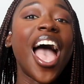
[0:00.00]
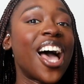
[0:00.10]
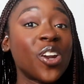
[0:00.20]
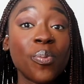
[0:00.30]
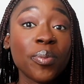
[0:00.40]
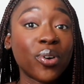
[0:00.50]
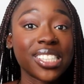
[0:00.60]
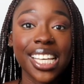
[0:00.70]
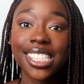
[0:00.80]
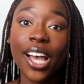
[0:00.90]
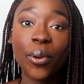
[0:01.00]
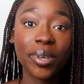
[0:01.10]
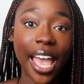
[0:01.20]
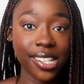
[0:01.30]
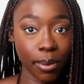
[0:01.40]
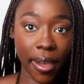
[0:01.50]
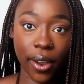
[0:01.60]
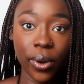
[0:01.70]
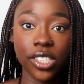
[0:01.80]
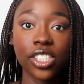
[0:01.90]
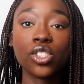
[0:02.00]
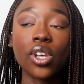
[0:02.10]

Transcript: I know people on TikTok gonna be asking me questions,